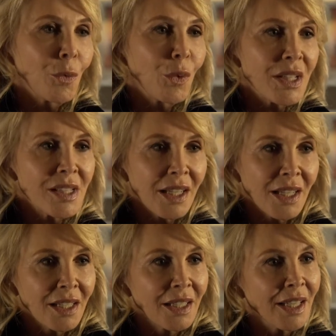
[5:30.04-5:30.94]
We're
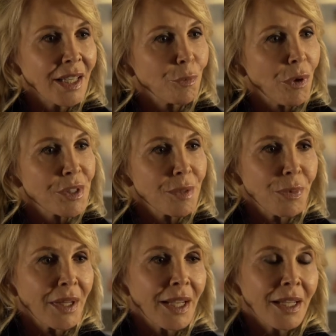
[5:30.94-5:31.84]
seeing it
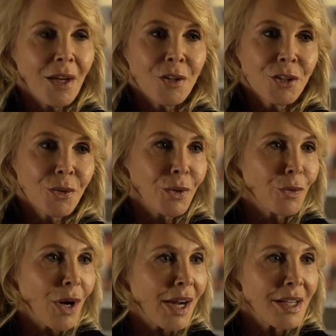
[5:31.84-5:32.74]
possibly going to
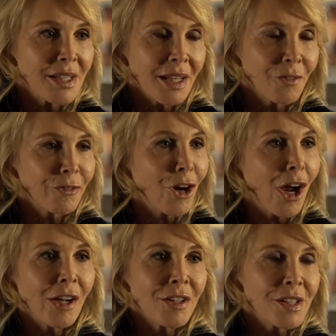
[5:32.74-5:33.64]
arise in
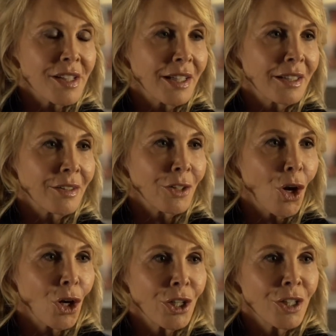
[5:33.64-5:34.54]
France, in
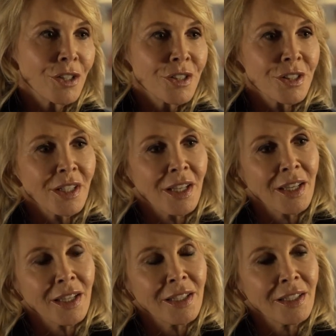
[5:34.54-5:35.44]
Holland,
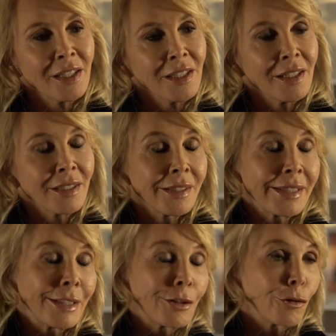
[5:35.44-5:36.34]

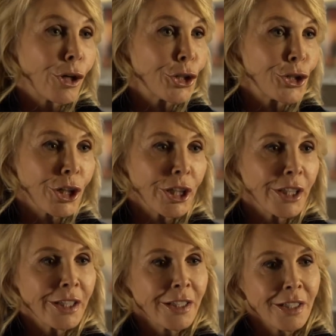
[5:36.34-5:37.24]
in
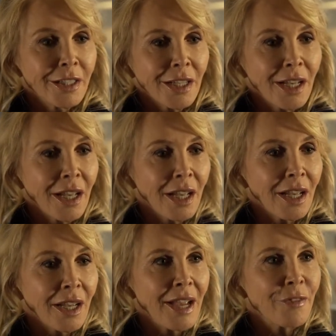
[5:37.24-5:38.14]
Russia,
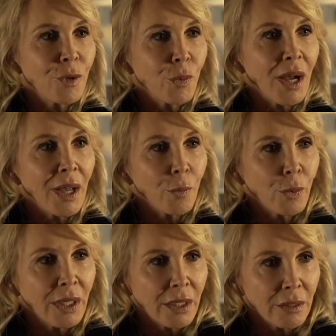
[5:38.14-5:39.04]
everywhere.
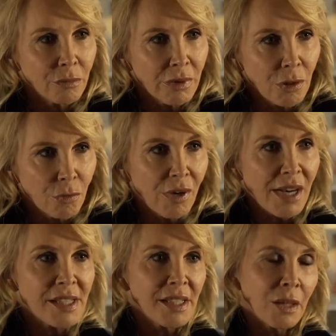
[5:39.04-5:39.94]
We are
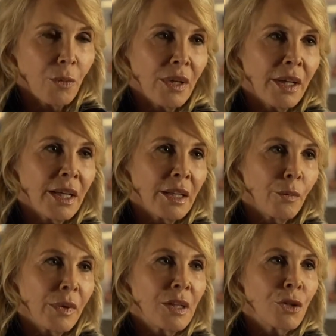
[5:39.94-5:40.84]
regressing with
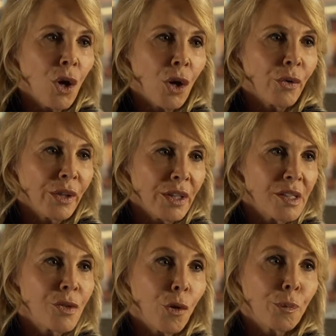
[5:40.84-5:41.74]

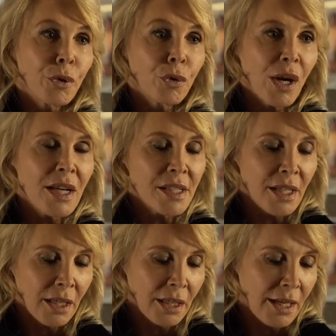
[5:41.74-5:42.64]
intolerance, not progressing.